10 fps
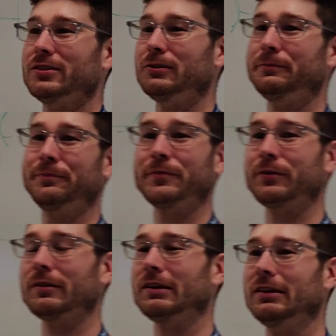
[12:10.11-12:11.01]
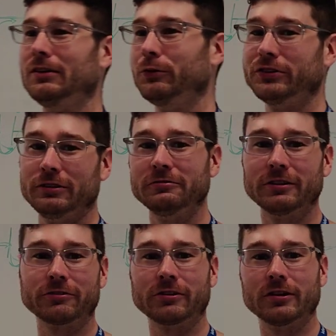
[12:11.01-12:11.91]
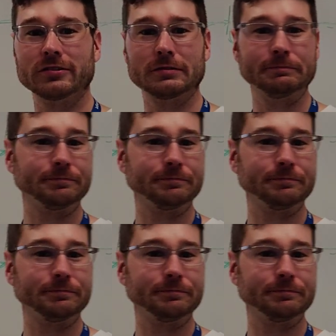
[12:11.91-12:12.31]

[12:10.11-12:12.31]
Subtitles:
So we'll see. Fingers crossed.